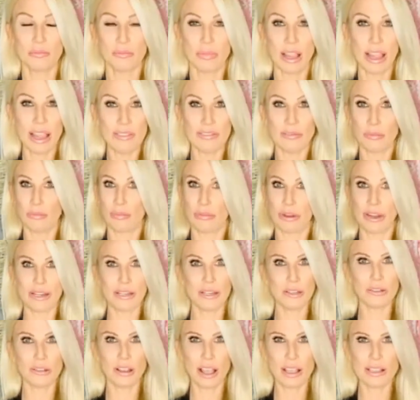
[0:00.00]
I have a brand
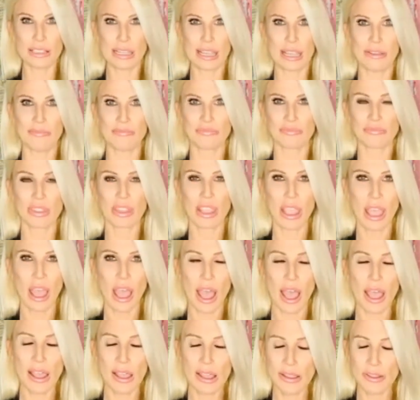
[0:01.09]
new closet.
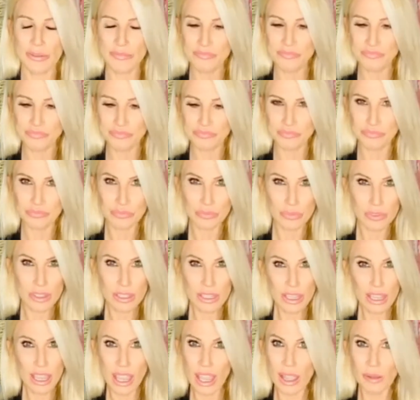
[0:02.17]
I'm
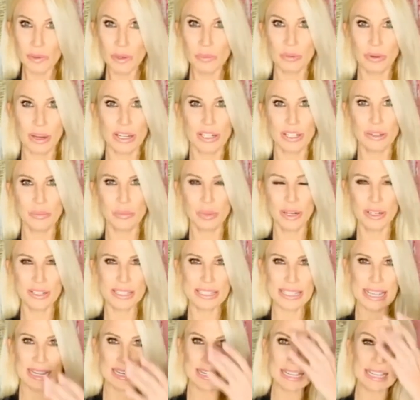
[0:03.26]
a brand new
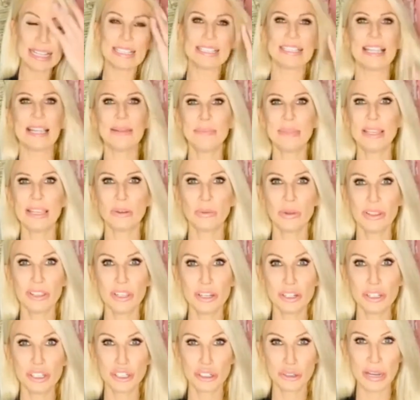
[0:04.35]
person. Same thing with
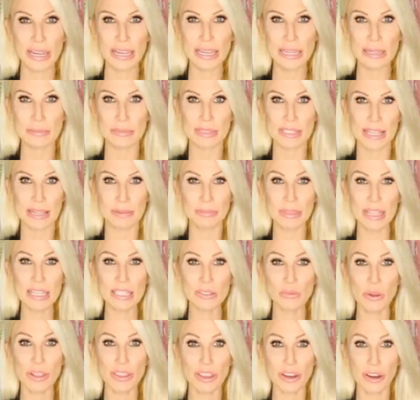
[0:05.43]
your dreams. Same
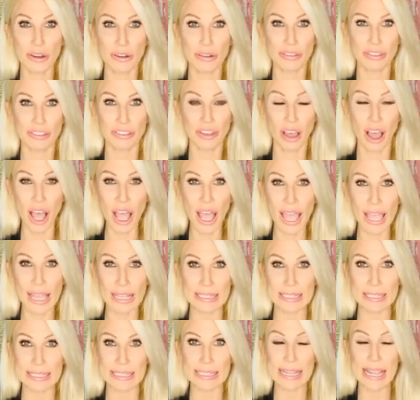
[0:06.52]
thing with your
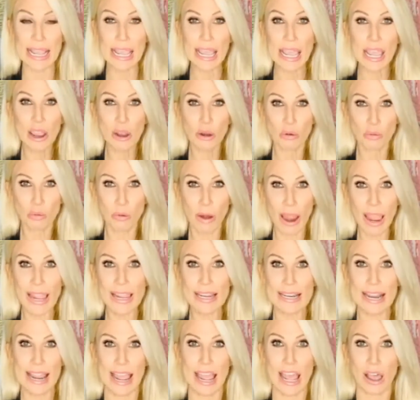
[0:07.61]
thoughts.
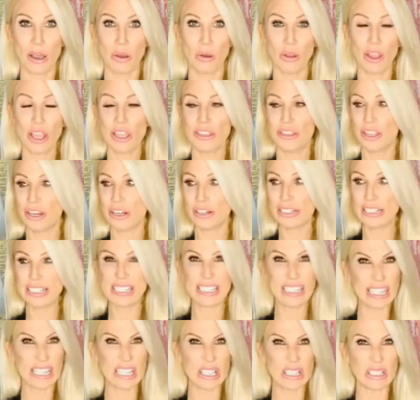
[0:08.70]
Right now, there is
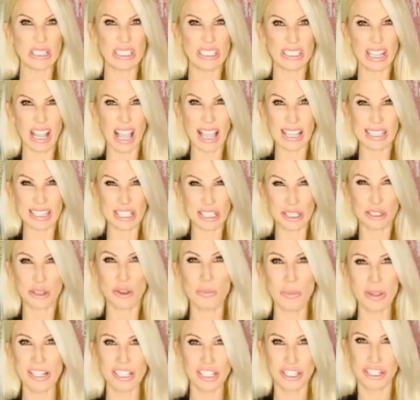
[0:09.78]
still so
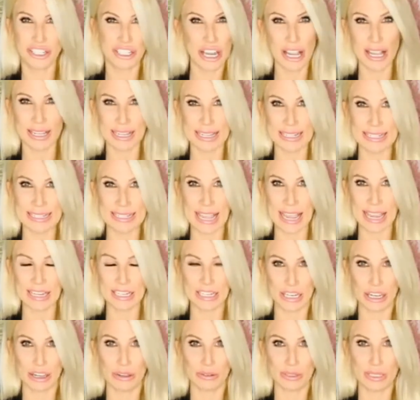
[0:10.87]
much junk inside
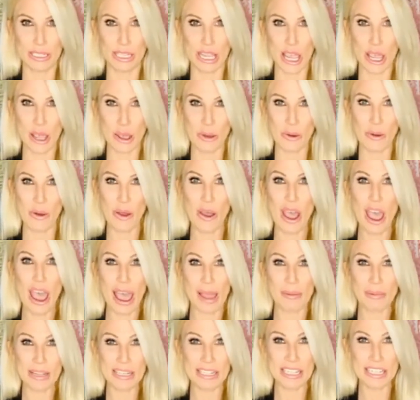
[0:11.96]
you. So
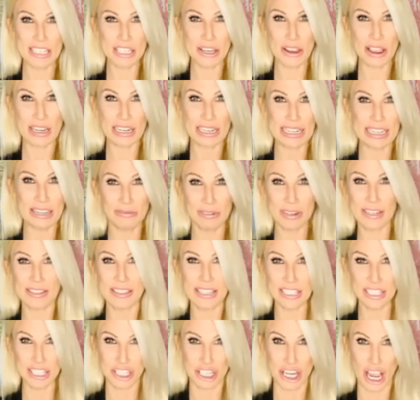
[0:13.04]
I'm going to teach you how to get rid of
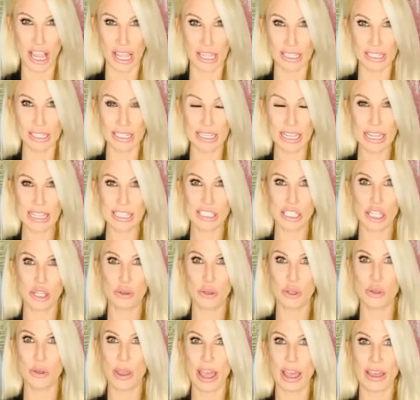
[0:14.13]
this junk so
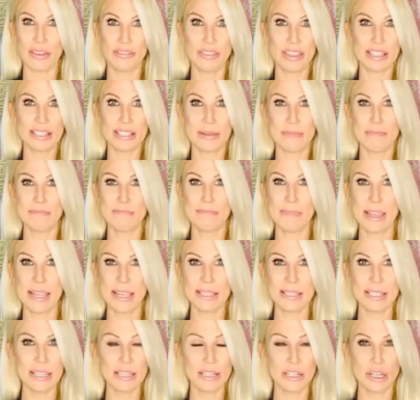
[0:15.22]
you have this
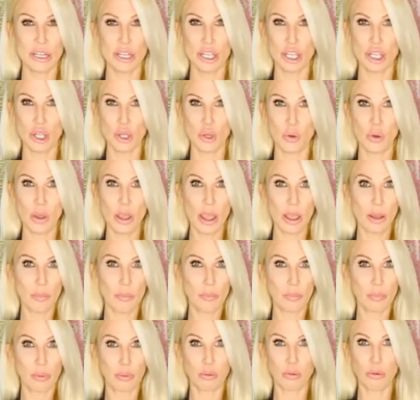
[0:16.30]
amazing new
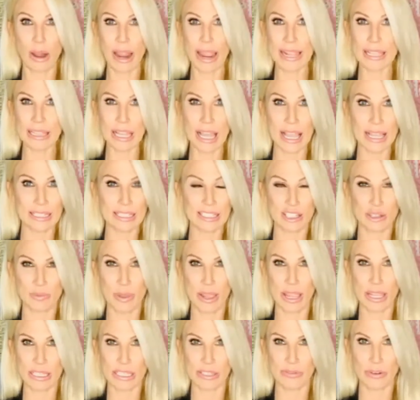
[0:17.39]
bright light
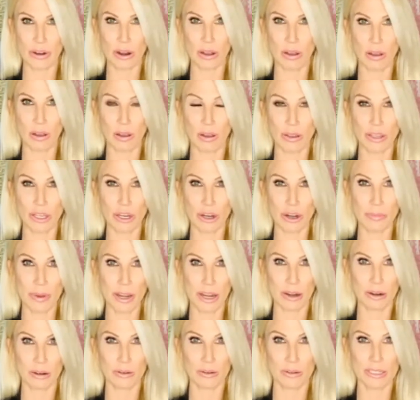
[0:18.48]
space for all your
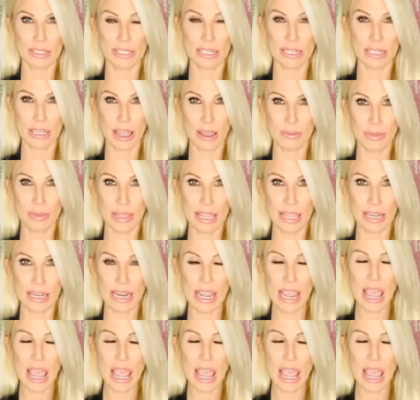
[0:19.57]
miracles to come in.